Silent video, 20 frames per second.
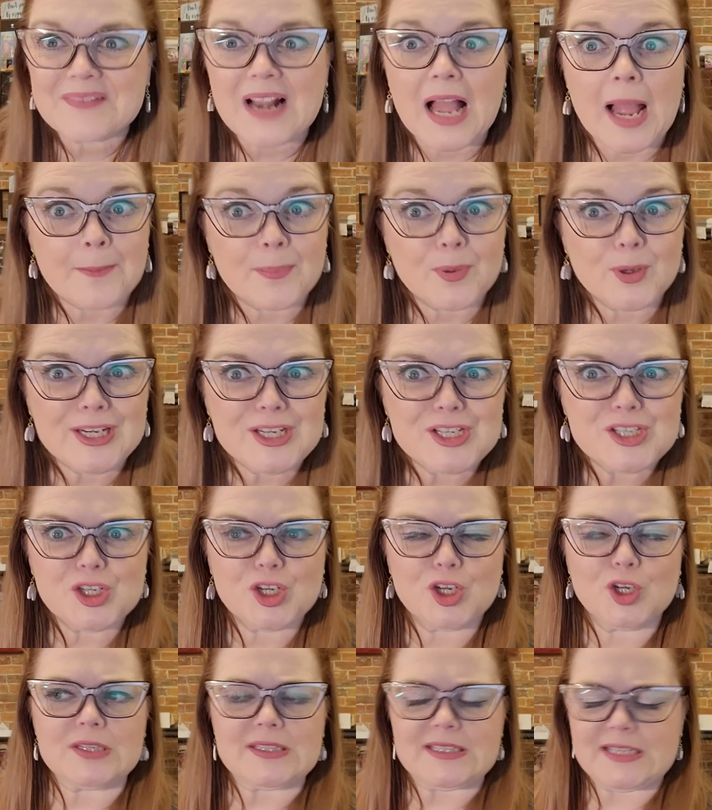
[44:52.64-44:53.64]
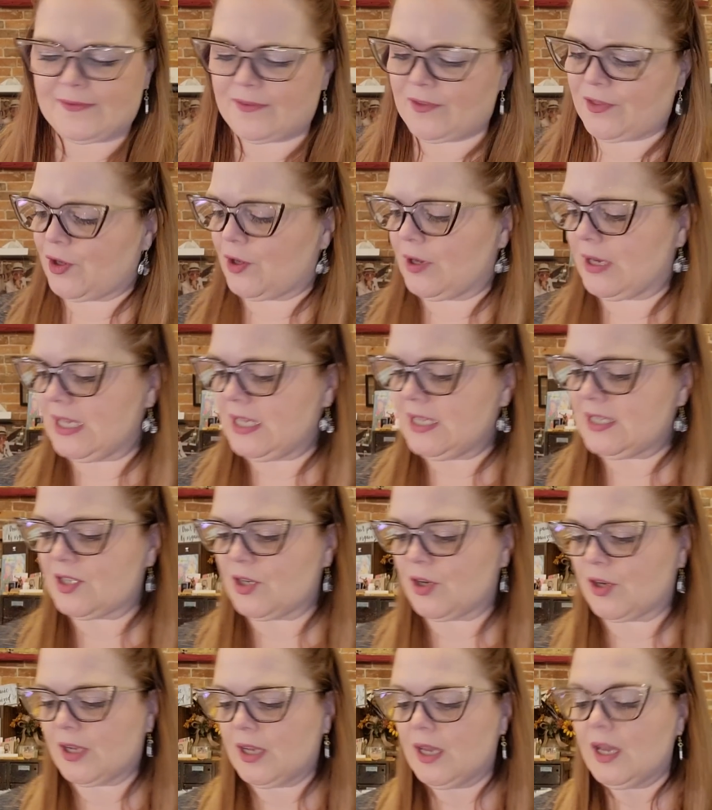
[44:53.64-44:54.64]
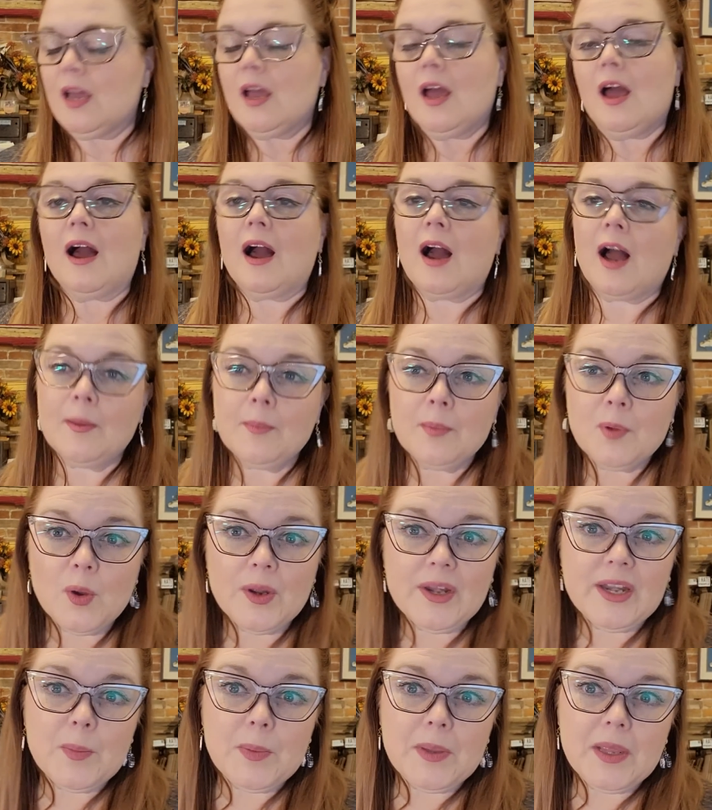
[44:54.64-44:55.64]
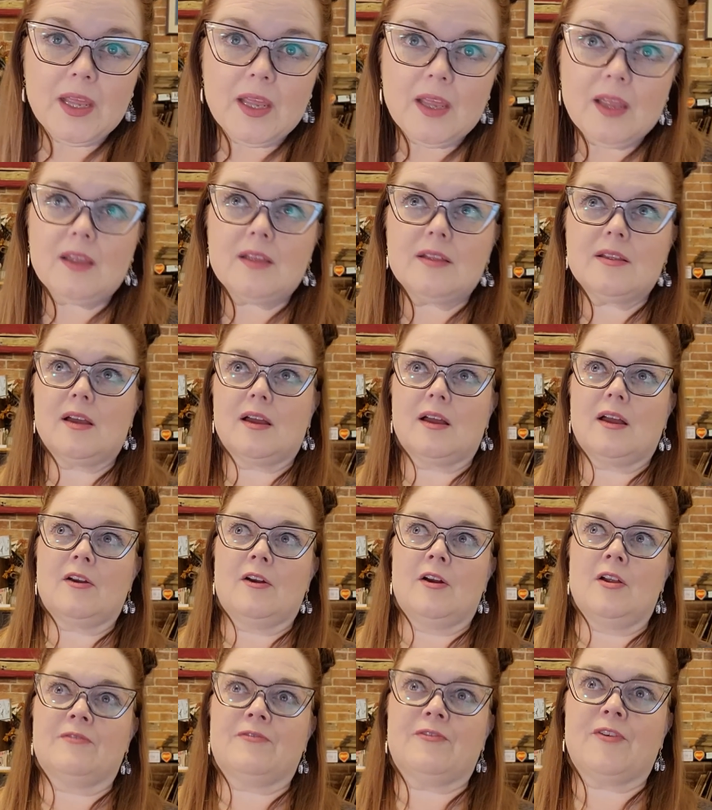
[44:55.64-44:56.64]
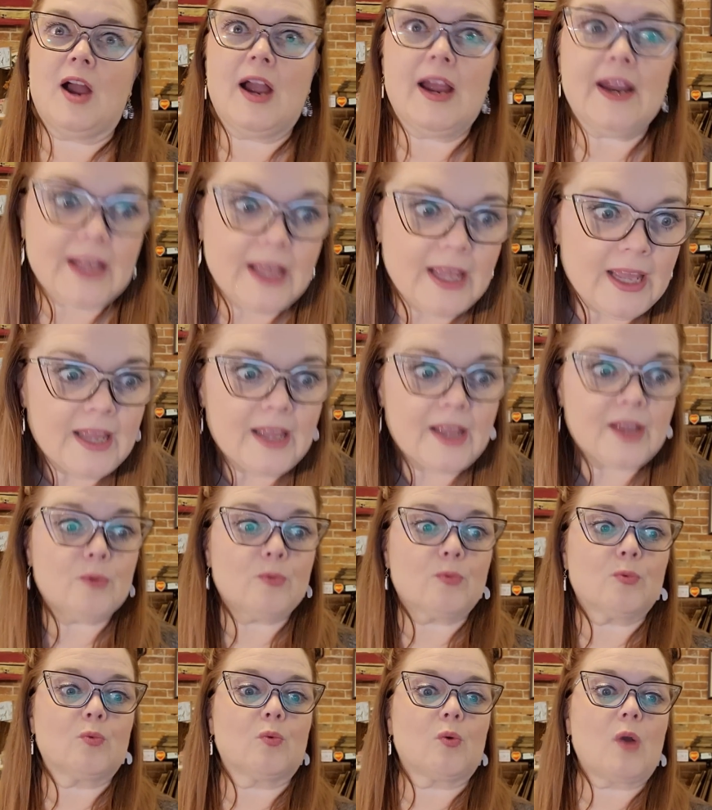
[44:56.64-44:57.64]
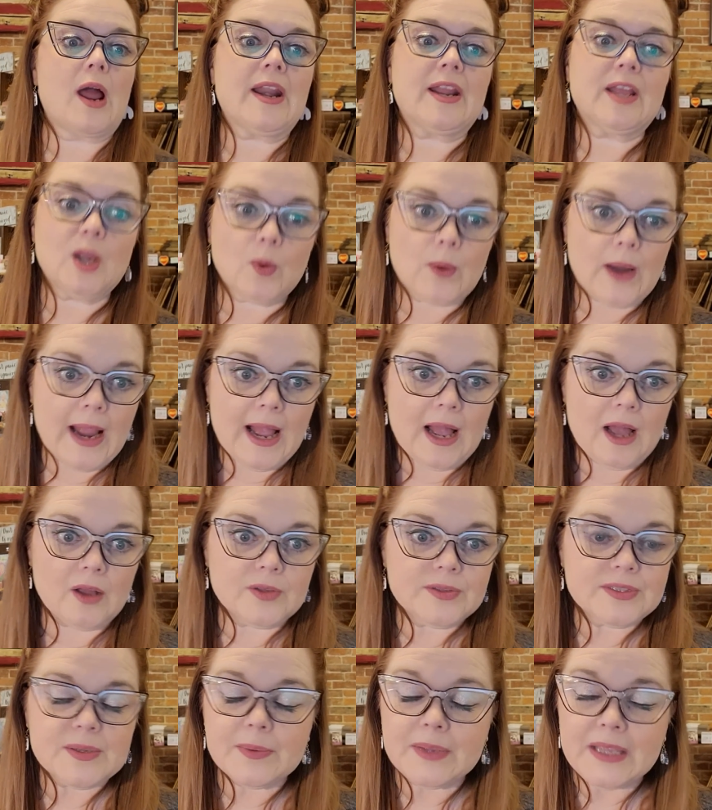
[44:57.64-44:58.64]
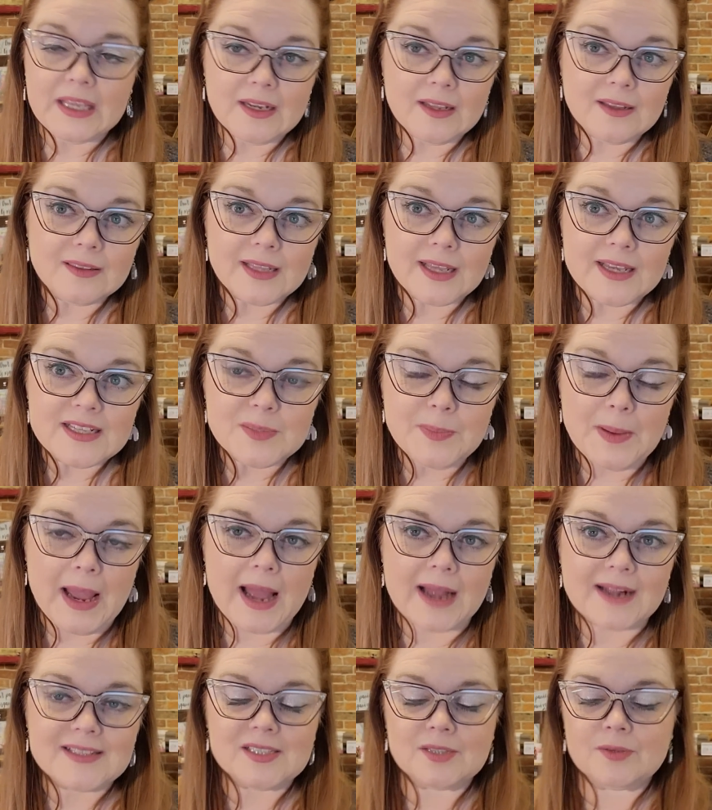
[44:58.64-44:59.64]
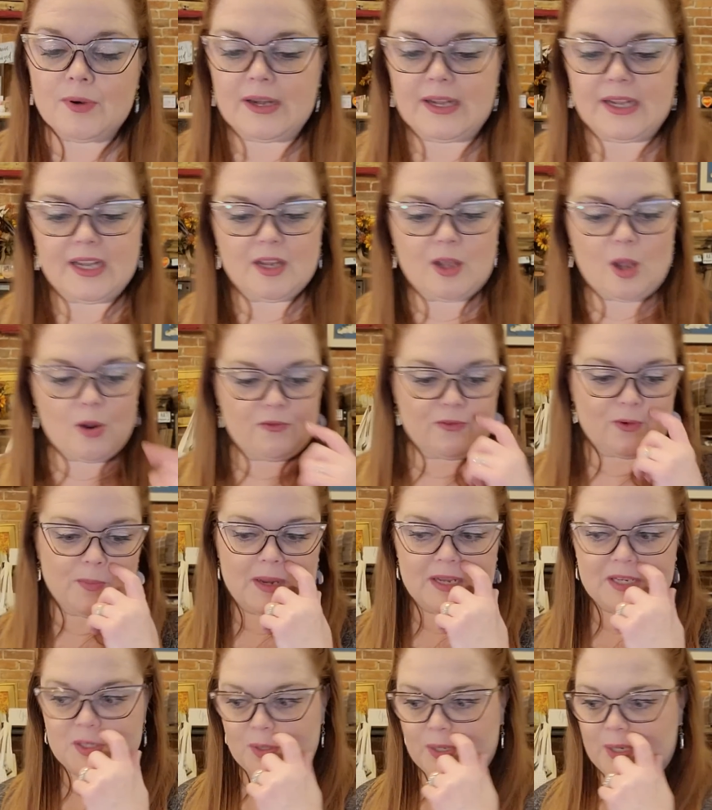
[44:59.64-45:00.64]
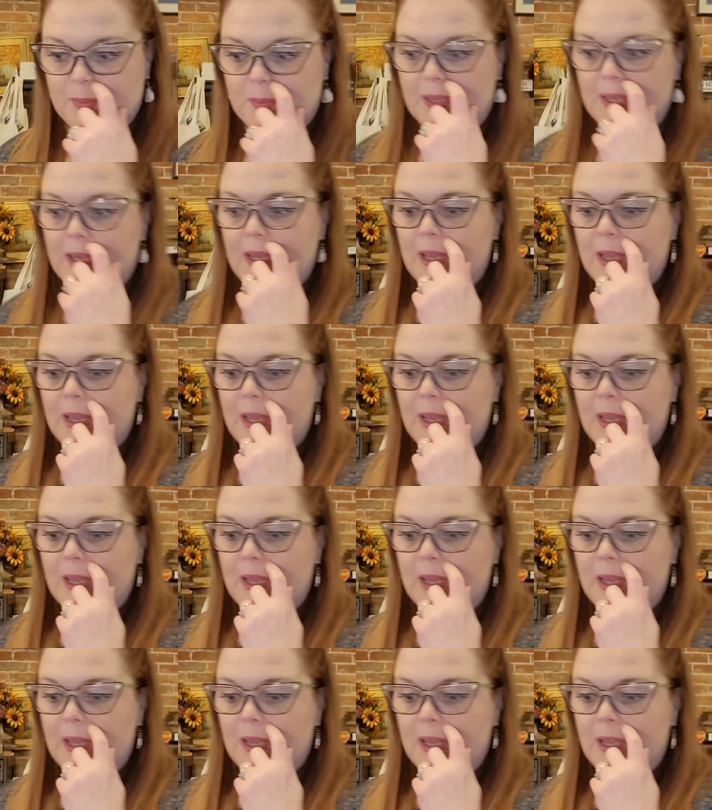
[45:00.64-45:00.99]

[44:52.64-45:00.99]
I'm pretty sure 7.30 Eastern. I'm going to be on Friday, running around, getting things packed and ready to go for my trip.